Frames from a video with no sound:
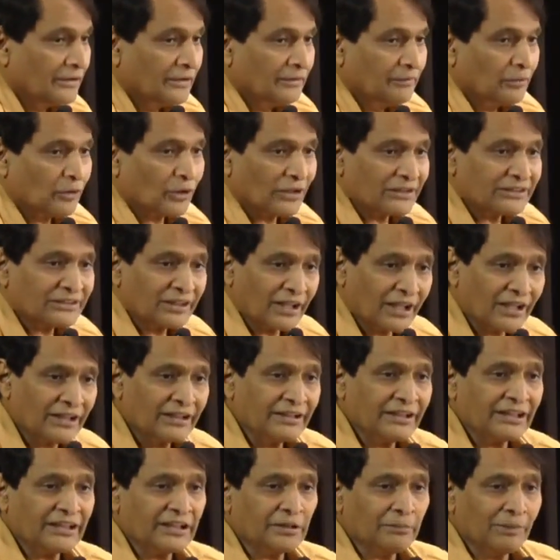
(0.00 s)
Because suddenly
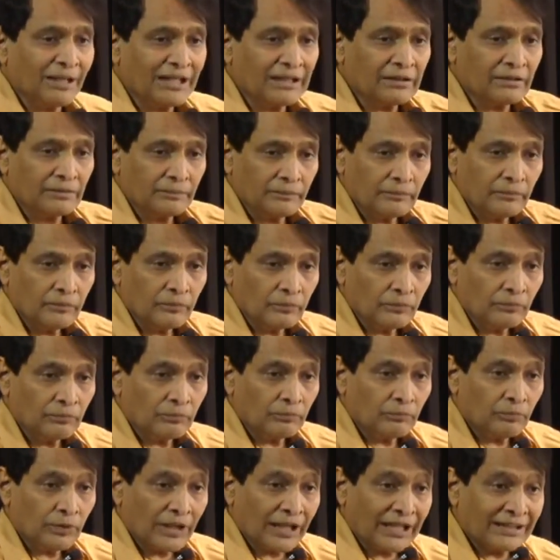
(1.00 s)
the demand
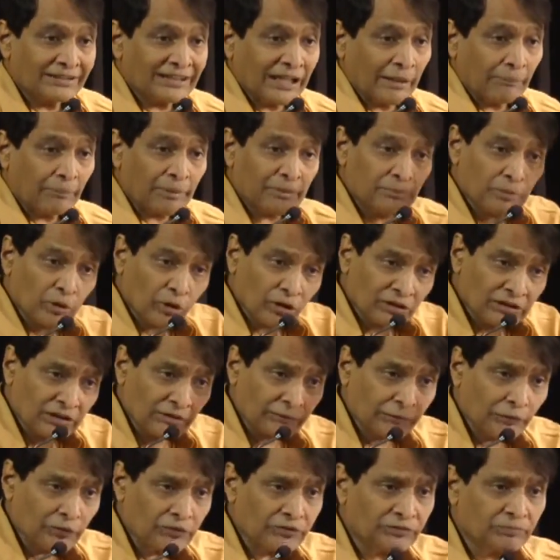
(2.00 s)
has happened because
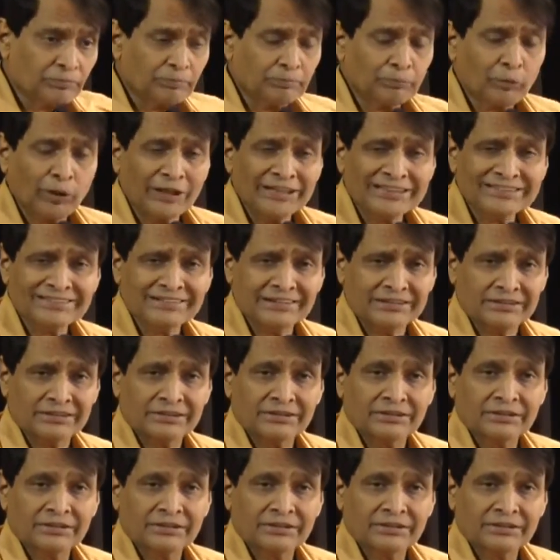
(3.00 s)
of our policies.